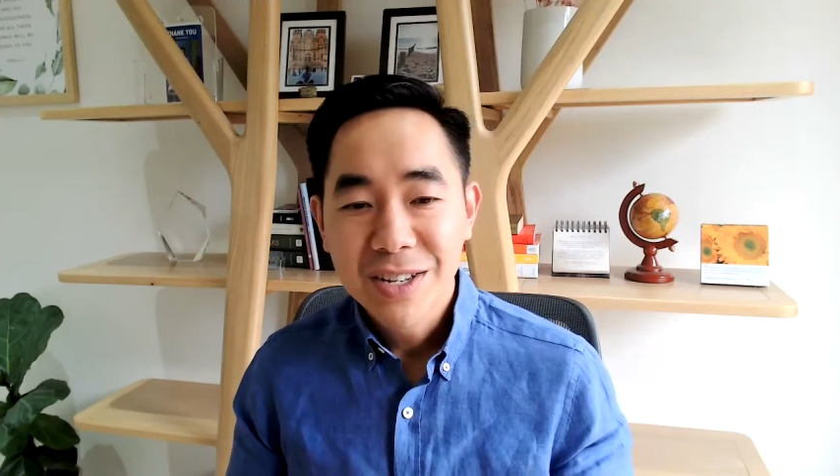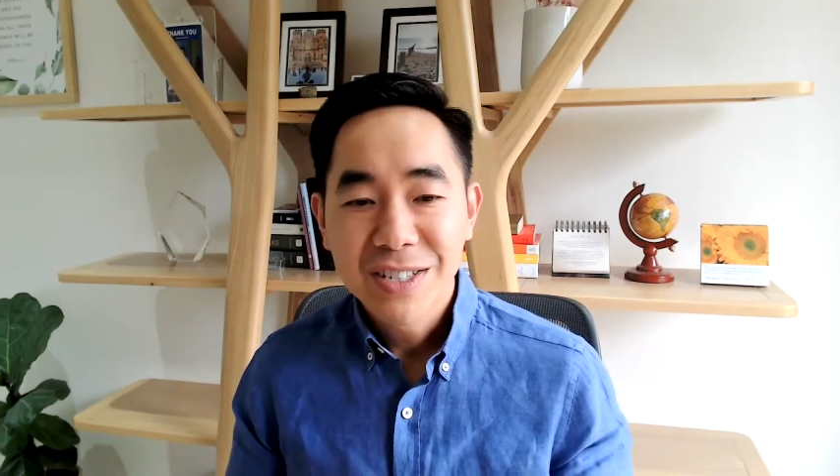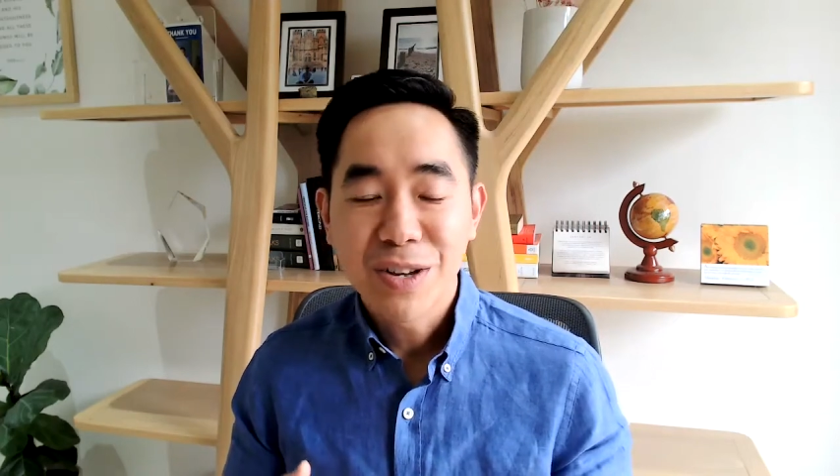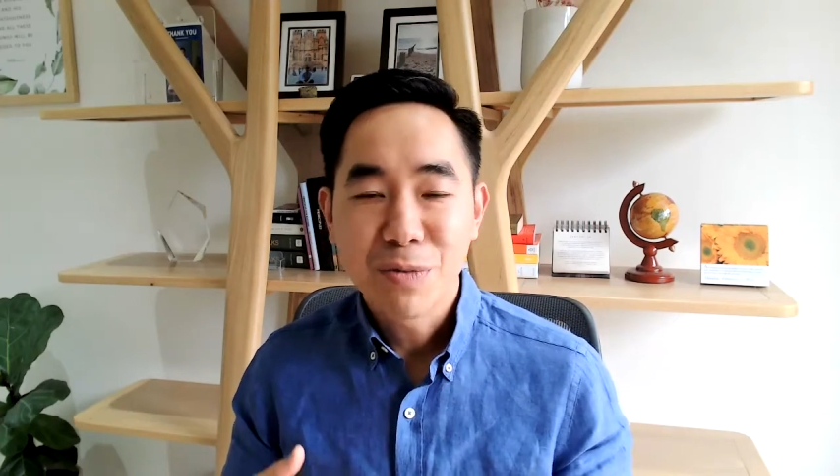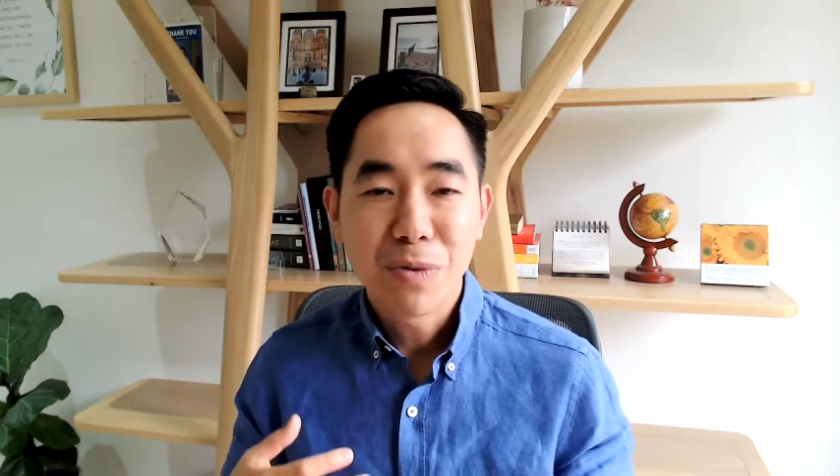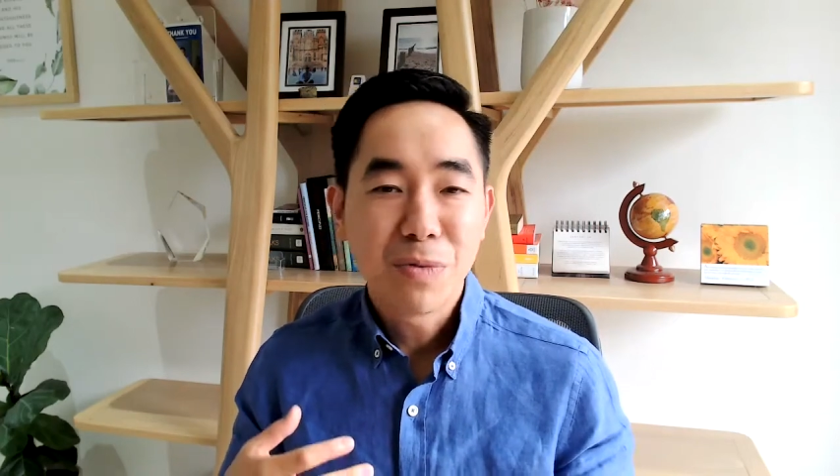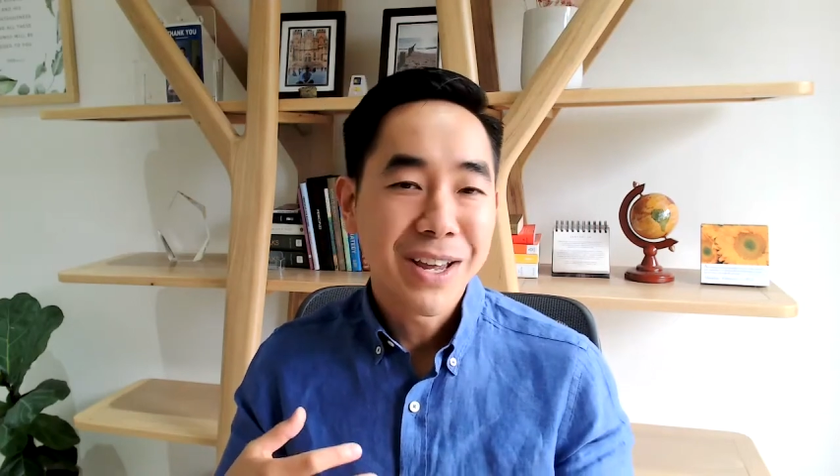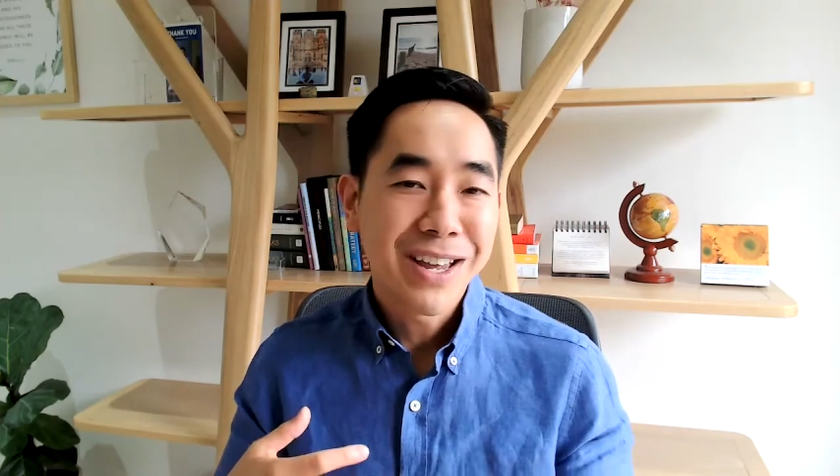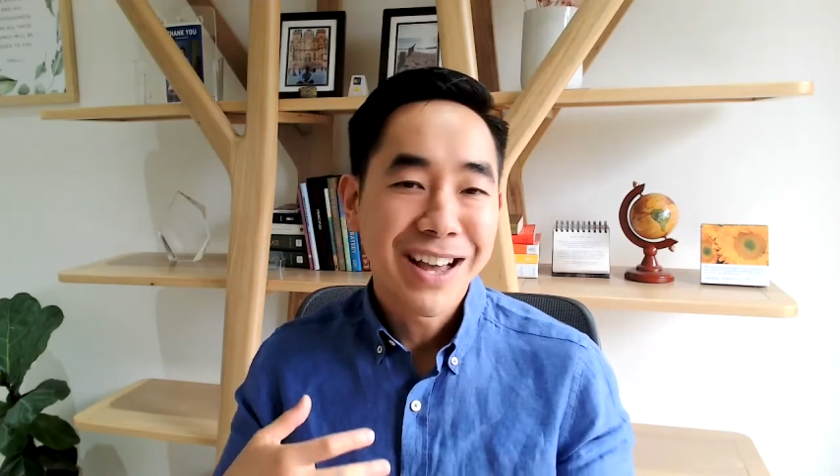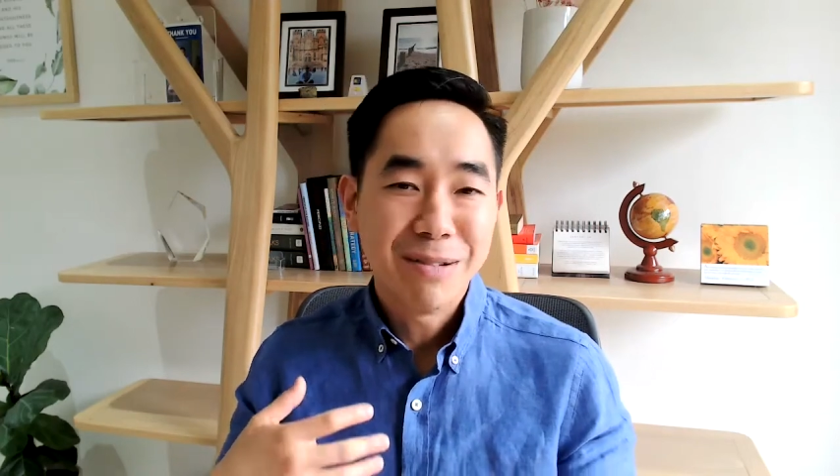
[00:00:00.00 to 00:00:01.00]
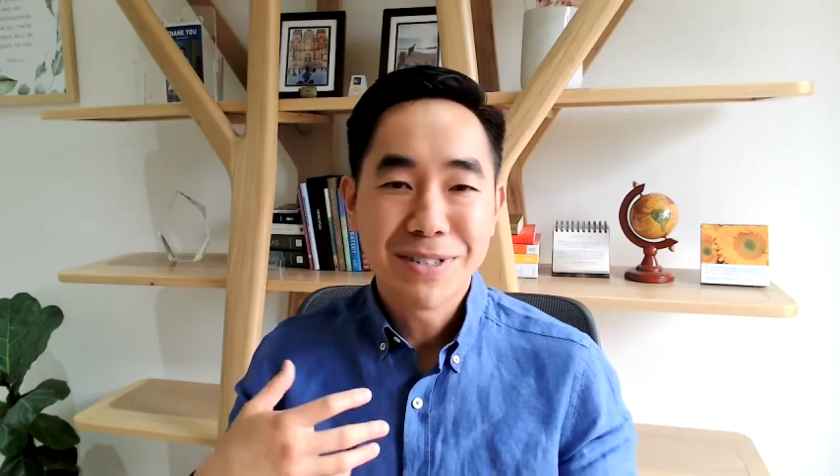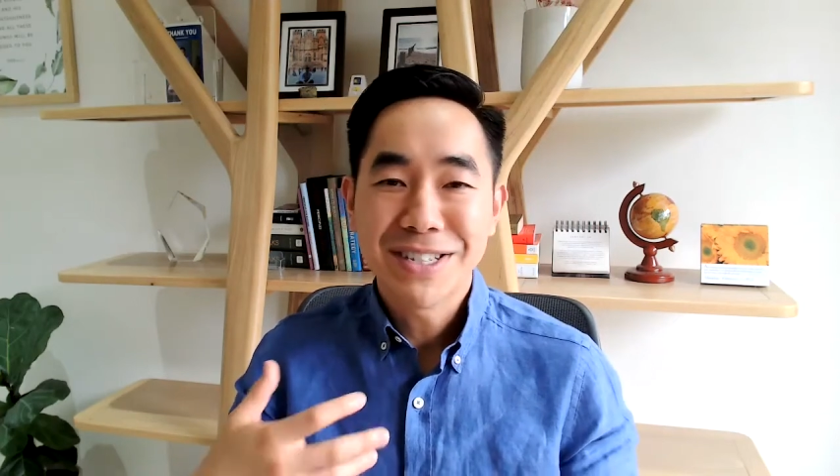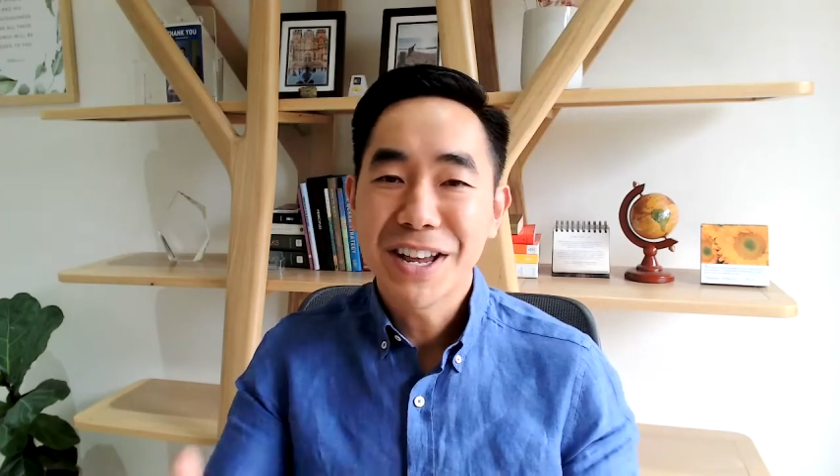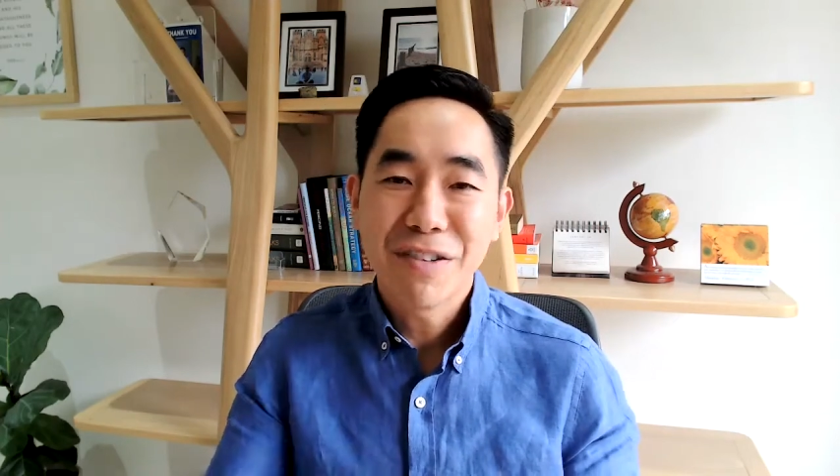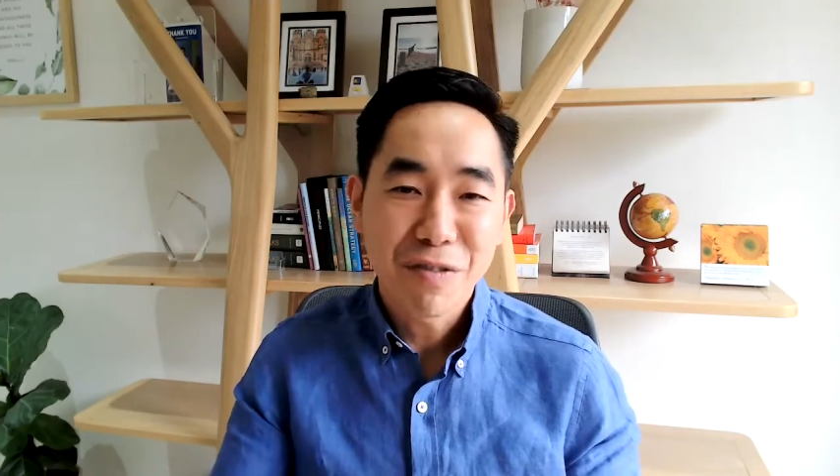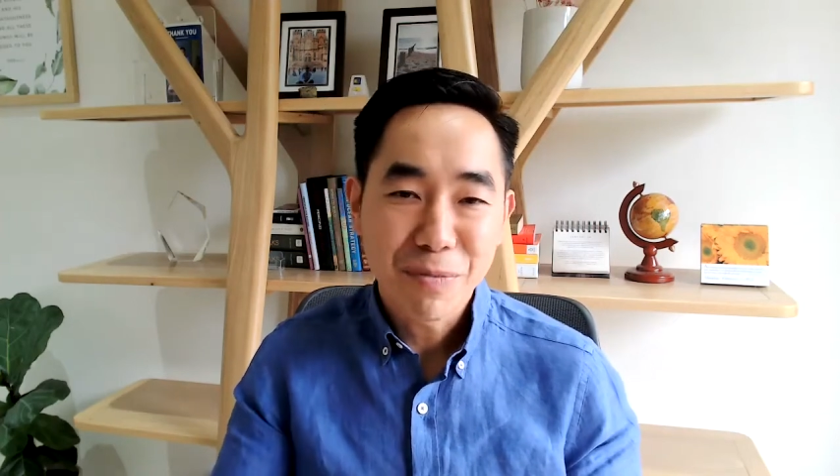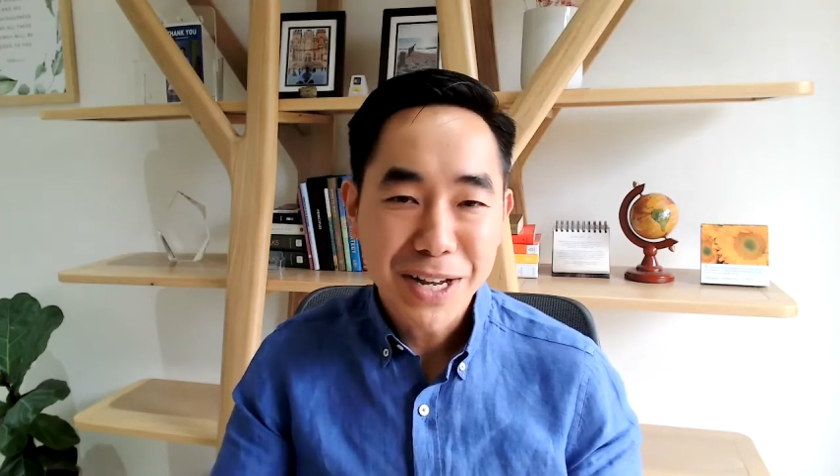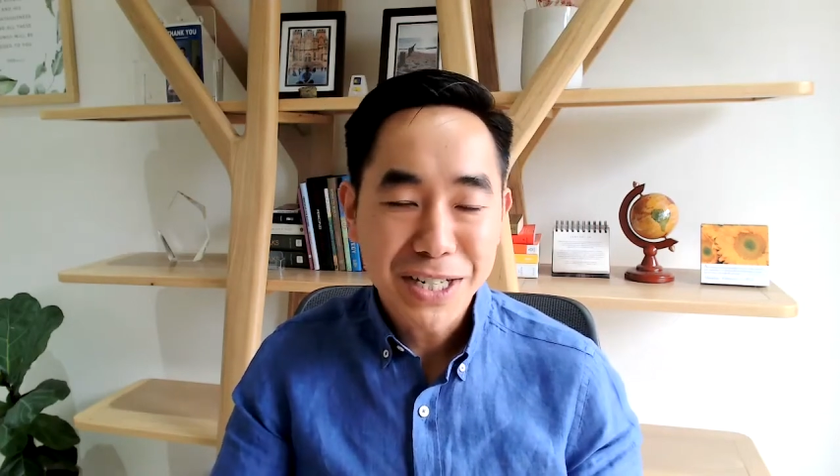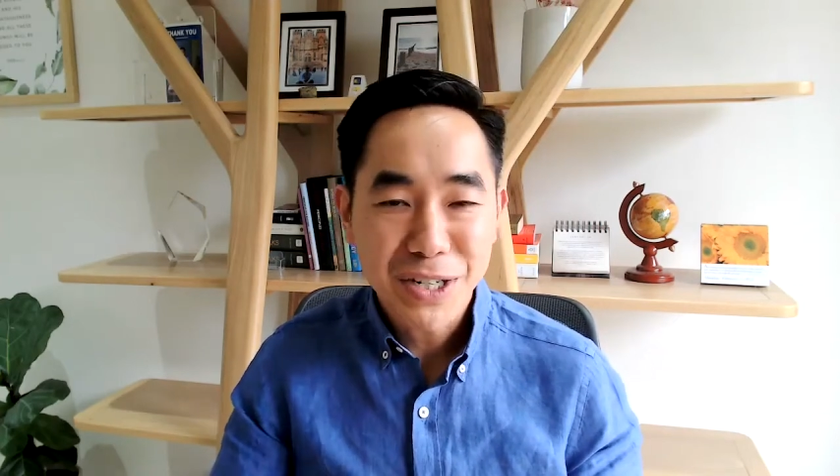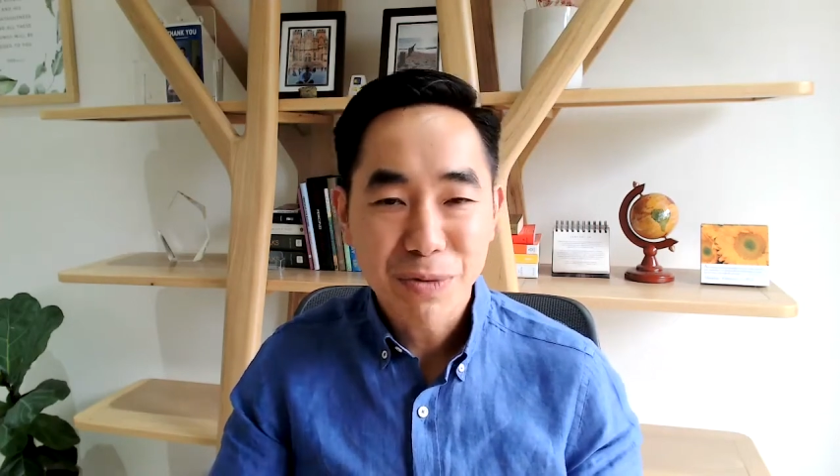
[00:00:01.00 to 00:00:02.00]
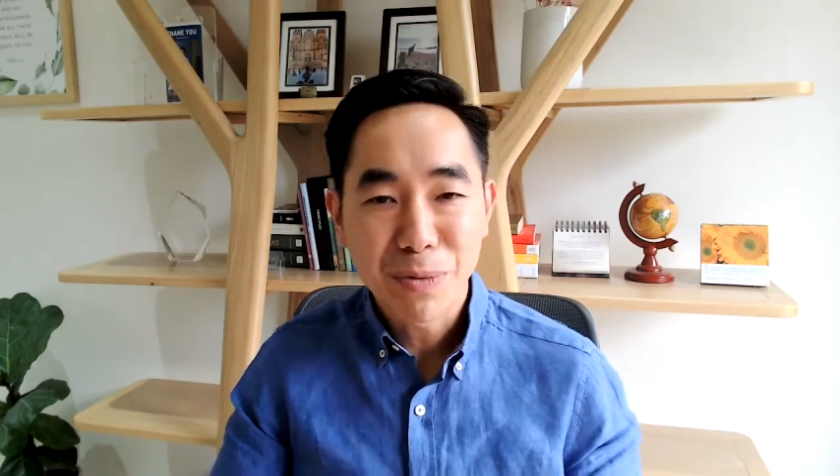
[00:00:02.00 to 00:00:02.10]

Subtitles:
So when we seek information,